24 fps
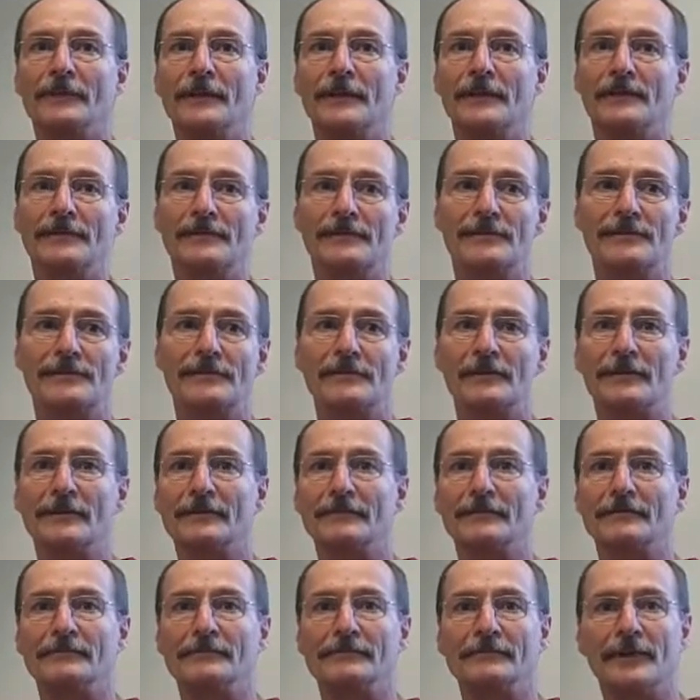He's
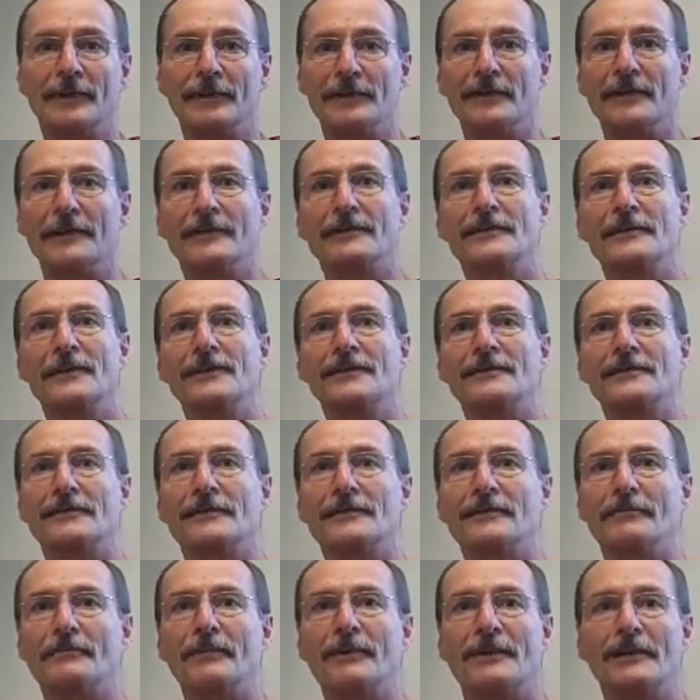a young
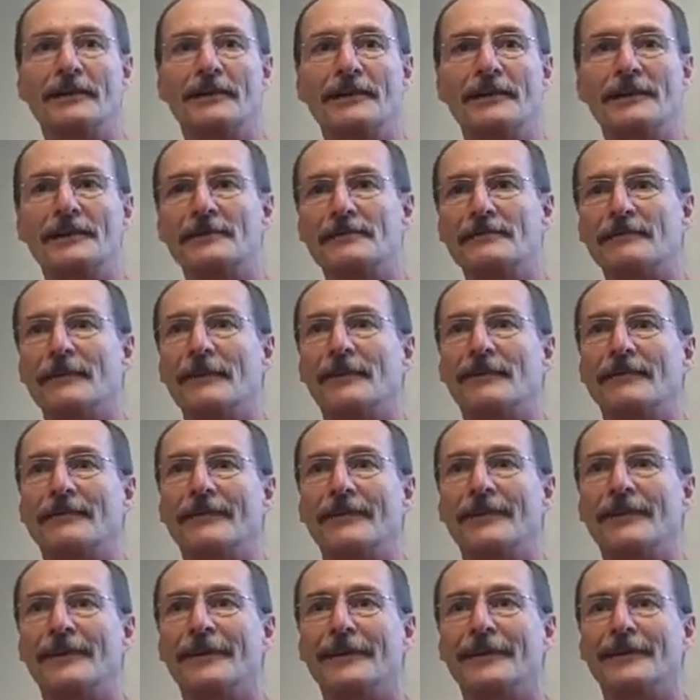teacher, but he's
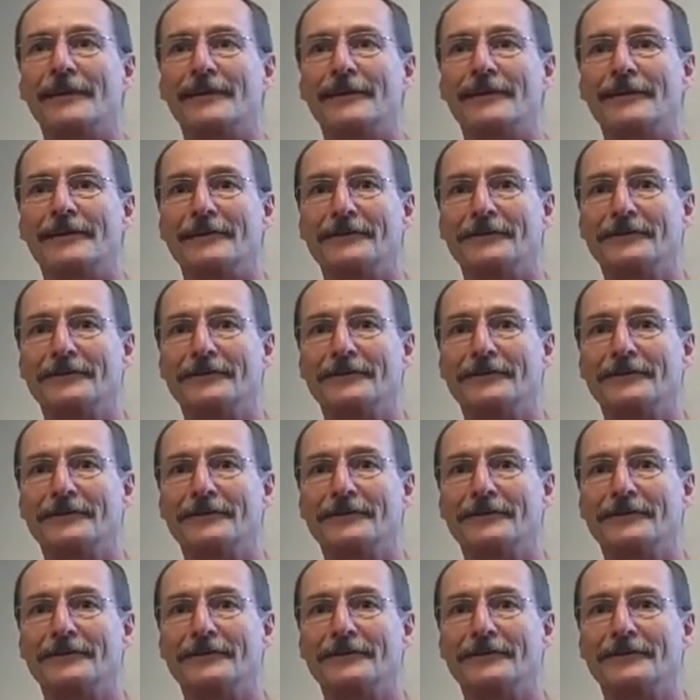found that